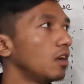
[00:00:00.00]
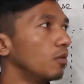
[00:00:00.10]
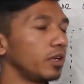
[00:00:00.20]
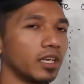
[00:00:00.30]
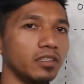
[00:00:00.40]

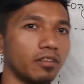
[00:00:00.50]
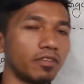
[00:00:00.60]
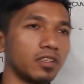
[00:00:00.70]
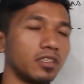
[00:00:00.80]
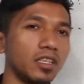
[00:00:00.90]
We can
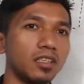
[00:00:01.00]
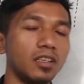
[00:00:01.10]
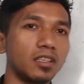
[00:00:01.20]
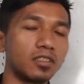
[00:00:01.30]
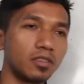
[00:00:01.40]
differentiate
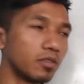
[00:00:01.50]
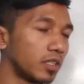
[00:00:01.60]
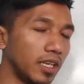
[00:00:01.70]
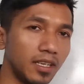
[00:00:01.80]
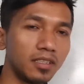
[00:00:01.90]
the sour
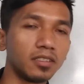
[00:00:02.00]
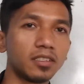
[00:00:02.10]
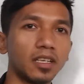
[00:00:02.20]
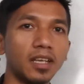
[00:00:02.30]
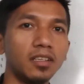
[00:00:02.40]
things
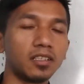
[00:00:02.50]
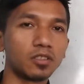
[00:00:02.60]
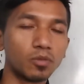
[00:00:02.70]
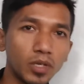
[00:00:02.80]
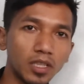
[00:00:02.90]
and the
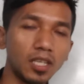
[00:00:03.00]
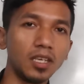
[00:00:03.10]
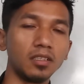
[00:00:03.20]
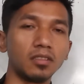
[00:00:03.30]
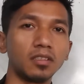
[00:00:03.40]
sweet
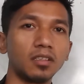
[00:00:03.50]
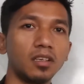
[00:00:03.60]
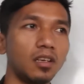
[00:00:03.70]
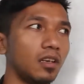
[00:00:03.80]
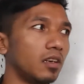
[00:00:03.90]
things
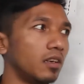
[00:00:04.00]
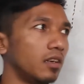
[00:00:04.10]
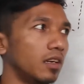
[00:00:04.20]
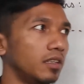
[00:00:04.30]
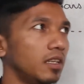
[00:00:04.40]

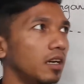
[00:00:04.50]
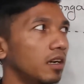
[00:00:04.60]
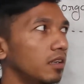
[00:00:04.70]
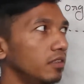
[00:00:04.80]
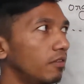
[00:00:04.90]
and
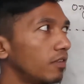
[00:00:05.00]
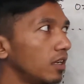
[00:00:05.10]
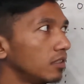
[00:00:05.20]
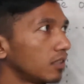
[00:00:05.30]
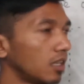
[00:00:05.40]
the
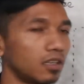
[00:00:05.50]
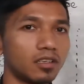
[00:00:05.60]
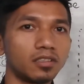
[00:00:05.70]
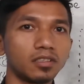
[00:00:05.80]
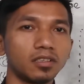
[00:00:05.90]
different colors